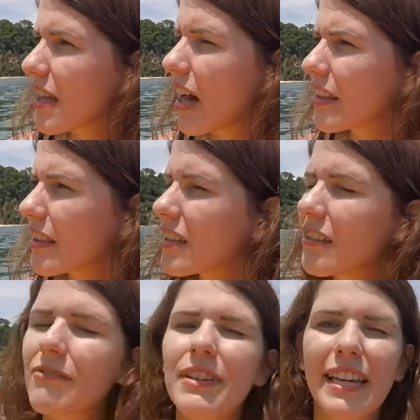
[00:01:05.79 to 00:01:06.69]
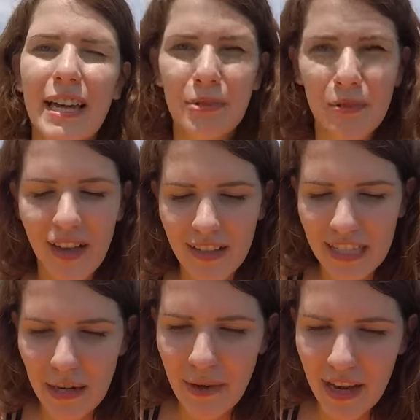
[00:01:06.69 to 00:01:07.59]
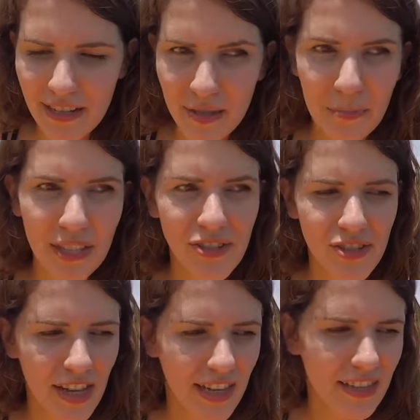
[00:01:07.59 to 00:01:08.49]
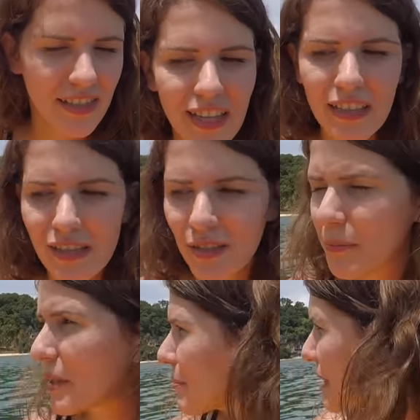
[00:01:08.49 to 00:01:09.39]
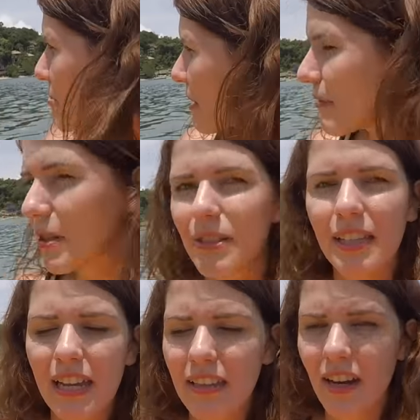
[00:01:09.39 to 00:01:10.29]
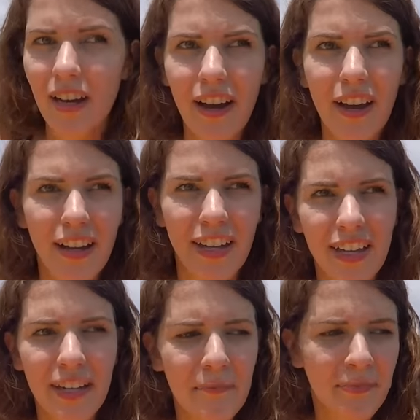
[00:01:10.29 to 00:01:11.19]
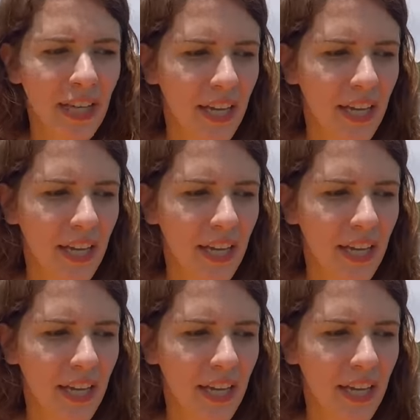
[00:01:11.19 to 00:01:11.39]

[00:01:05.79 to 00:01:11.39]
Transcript: Sun. We came to Las Cabanas beach, and it's not a so big beach, but we could rent a kayak here.